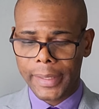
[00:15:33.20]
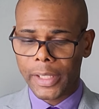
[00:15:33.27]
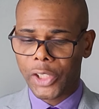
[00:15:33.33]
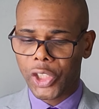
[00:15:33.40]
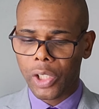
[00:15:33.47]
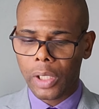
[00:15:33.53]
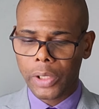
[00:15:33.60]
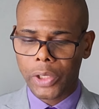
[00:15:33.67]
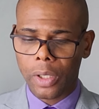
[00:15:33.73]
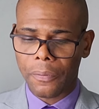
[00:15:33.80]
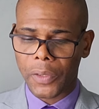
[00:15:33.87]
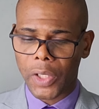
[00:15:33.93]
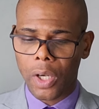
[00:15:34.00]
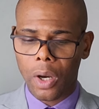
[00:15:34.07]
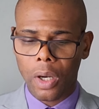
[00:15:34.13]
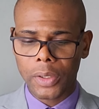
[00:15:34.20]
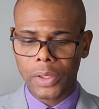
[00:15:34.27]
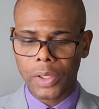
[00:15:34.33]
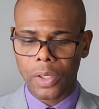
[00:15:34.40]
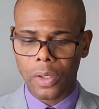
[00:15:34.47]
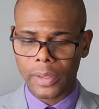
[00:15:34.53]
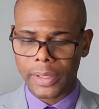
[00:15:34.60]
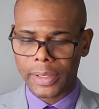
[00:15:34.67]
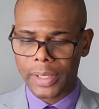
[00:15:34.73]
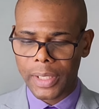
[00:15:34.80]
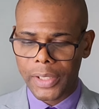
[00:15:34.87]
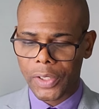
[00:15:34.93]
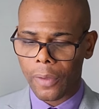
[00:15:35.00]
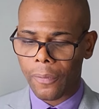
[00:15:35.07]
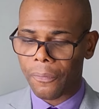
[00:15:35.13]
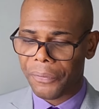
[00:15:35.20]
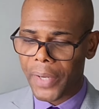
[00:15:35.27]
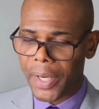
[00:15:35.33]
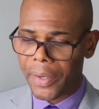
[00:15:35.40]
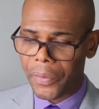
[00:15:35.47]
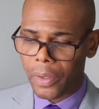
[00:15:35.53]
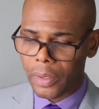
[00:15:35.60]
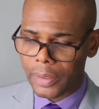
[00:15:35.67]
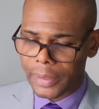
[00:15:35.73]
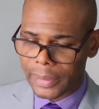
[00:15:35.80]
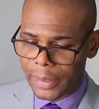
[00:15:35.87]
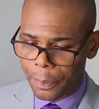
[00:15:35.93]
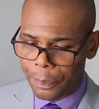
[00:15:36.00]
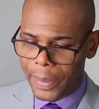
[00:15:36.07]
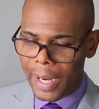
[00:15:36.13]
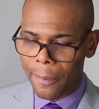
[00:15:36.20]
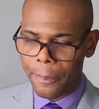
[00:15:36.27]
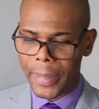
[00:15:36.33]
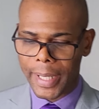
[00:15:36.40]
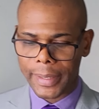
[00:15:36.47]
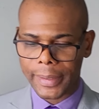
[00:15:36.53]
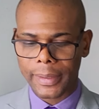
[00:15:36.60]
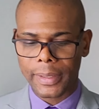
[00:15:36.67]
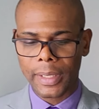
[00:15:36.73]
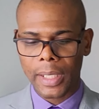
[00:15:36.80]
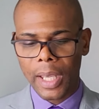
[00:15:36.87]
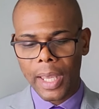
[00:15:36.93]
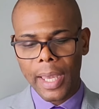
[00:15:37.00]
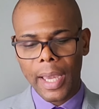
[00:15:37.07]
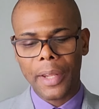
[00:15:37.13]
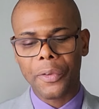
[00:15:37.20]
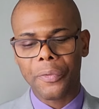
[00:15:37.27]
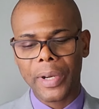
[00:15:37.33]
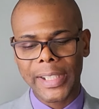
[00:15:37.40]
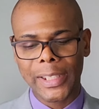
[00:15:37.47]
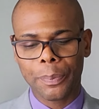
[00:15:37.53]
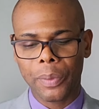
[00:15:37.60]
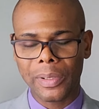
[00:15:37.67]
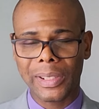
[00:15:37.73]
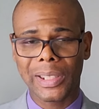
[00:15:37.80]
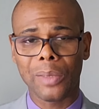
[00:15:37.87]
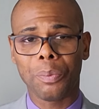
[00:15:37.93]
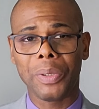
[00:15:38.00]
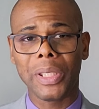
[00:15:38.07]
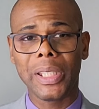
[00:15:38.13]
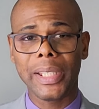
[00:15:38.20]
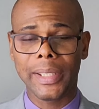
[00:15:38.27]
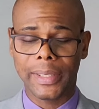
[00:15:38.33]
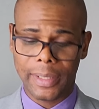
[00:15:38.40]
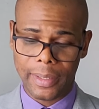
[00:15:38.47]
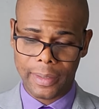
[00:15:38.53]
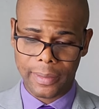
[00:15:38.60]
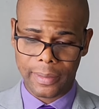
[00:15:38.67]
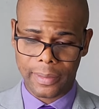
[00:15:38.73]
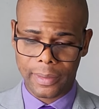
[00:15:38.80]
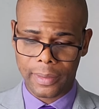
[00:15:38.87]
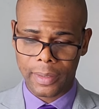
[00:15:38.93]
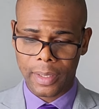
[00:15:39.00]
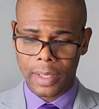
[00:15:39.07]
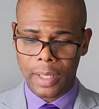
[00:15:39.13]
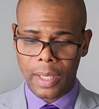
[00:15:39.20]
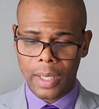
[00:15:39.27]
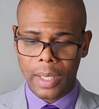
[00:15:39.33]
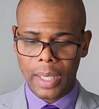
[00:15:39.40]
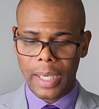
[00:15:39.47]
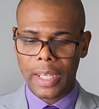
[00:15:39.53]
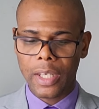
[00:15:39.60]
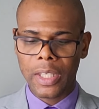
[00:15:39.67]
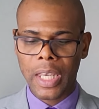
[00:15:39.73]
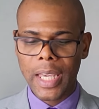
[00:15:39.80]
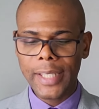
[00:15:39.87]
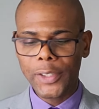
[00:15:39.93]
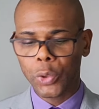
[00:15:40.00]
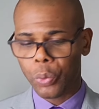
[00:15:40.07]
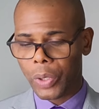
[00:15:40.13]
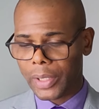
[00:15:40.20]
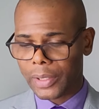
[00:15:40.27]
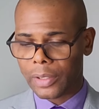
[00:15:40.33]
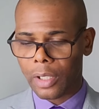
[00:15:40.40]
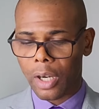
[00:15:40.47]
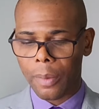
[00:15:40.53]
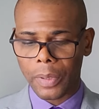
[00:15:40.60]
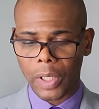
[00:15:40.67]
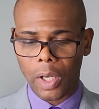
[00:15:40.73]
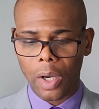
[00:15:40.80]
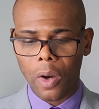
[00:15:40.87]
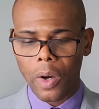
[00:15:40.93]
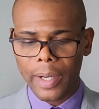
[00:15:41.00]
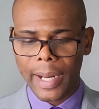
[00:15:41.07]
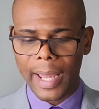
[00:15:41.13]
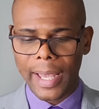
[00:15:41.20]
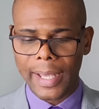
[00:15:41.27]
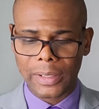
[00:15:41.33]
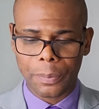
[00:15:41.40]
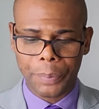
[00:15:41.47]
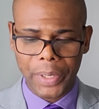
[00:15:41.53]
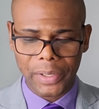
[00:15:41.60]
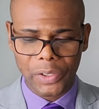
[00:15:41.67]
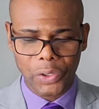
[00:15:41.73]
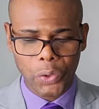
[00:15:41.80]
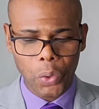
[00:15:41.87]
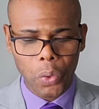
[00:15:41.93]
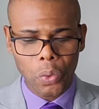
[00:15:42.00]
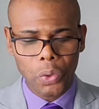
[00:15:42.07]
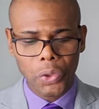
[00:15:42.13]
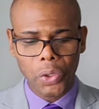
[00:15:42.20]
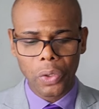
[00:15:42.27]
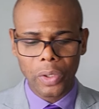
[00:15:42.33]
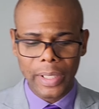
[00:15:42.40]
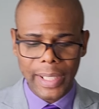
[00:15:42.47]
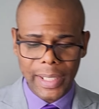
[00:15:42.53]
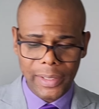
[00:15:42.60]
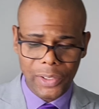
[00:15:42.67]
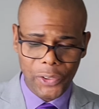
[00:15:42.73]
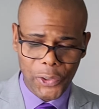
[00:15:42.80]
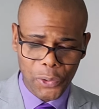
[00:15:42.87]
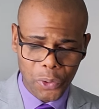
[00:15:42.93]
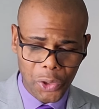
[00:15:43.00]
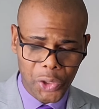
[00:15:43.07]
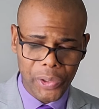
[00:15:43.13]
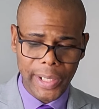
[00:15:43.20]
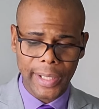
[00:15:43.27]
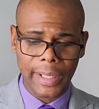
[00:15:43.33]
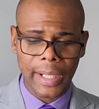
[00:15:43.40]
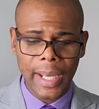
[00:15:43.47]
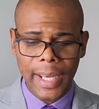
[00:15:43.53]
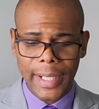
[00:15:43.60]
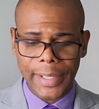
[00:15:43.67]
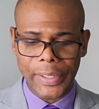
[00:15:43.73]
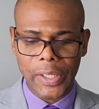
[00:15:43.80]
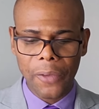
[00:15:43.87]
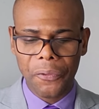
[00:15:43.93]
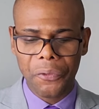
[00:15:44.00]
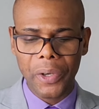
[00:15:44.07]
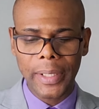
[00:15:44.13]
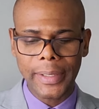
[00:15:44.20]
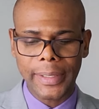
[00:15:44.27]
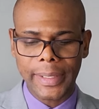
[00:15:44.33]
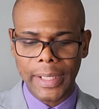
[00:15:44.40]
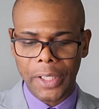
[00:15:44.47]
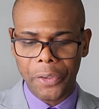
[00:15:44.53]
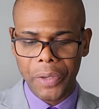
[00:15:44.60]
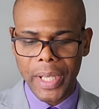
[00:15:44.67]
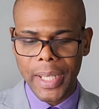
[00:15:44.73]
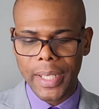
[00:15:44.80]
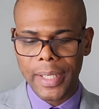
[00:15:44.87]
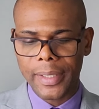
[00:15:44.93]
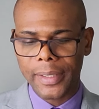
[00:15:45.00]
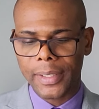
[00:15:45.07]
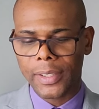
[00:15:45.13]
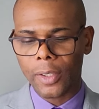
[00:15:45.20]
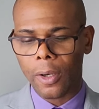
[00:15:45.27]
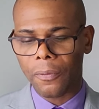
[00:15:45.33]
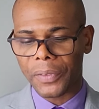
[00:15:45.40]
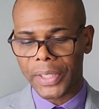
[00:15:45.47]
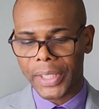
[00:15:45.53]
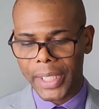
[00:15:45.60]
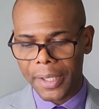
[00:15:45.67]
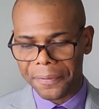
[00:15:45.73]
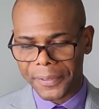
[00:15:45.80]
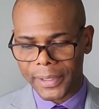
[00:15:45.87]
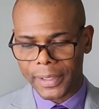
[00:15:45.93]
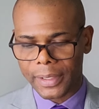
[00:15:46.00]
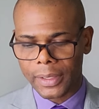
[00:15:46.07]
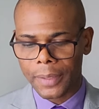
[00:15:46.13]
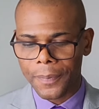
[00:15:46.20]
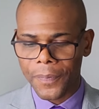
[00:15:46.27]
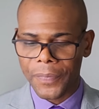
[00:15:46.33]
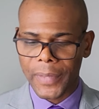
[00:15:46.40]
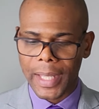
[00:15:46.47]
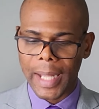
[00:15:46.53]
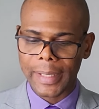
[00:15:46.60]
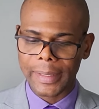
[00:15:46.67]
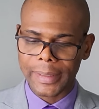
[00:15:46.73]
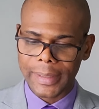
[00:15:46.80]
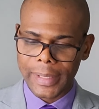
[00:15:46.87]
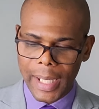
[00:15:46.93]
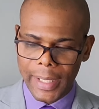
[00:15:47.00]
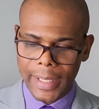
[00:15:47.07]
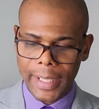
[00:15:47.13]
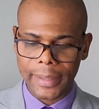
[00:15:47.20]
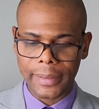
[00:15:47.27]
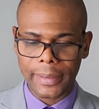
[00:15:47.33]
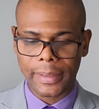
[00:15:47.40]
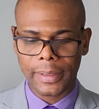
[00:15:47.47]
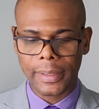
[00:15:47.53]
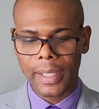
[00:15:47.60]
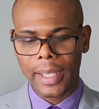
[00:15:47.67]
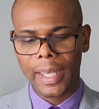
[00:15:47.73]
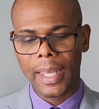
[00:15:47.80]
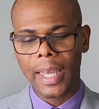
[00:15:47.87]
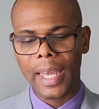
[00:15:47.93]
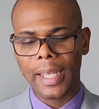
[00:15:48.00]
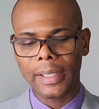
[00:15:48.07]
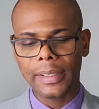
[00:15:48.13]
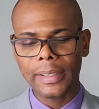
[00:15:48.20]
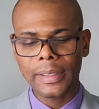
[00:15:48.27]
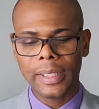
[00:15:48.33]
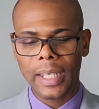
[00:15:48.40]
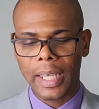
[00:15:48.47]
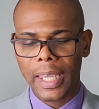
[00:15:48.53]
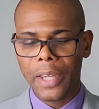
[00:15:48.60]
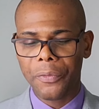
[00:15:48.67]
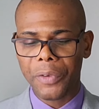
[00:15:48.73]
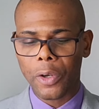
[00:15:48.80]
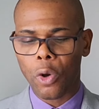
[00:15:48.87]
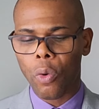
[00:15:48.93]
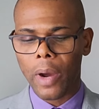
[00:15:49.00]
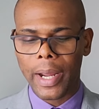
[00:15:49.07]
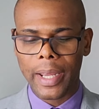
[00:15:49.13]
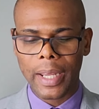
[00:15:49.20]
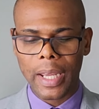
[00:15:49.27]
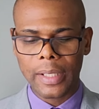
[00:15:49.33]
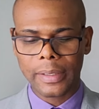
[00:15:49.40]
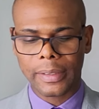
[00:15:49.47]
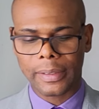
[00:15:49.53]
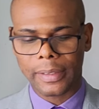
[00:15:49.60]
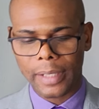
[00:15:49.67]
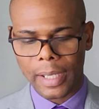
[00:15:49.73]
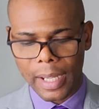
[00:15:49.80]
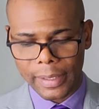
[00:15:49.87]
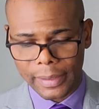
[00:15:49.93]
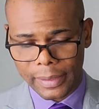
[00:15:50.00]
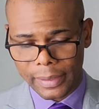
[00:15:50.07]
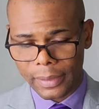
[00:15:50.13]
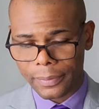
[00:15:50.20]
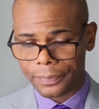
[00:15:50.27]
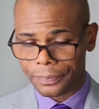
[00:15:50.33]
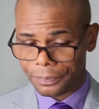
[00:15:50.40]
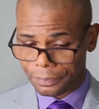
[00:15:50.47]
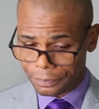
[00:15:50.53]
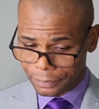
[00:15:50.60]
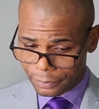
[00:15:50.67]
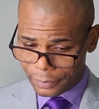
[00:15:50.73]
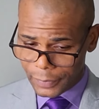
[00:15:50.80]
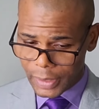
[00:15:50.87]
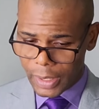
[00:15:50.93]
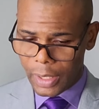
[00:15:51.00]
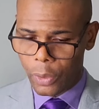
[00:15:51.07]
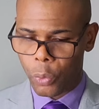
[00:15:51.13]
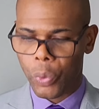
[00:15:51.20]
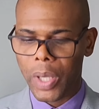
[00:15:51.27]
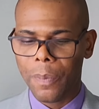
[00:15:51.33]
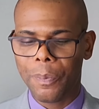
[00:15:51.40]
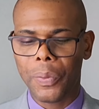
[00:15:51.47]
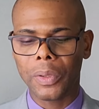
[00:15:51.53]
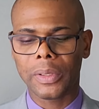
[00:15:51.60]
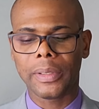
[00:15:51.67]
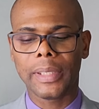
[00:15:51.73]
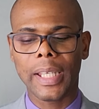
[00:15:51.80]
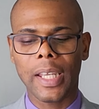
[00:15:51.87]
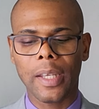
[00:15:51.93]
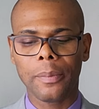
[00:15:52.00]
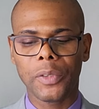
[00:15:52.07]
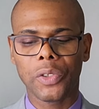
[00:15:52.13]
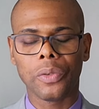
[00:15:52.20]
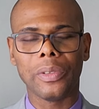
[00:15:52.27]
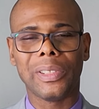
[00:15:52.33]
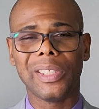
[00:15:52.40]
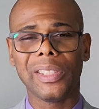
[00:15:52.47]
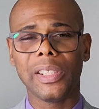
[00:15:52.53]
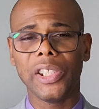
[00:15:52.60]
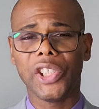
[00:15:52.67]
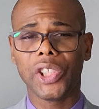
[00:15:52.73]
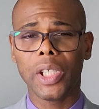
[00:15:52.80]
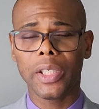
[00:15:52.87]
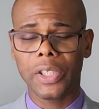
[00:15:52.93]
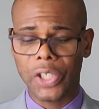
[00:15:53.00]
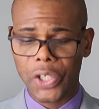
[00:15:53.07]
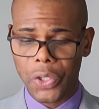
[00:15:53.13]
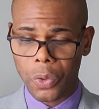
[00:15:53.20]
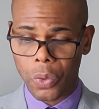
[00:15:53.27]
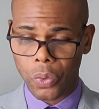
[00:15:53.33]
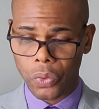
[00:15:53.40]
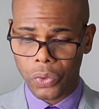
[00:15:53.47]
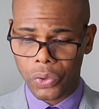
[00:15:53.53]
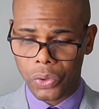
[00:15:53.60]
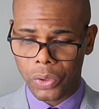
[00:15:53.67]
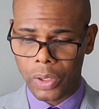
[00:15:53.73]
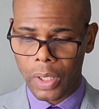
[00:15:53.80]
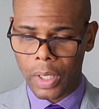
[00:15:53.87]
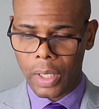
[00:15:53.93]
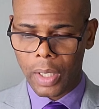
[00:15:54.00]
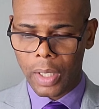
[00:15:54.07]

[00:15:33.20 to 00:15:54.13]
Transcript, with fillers: The Church of God consists of various departments and responsibilities. In his wisdom, God has bestowed on his children different degrees of gifts and talents, and he requires that we put them to diligent use.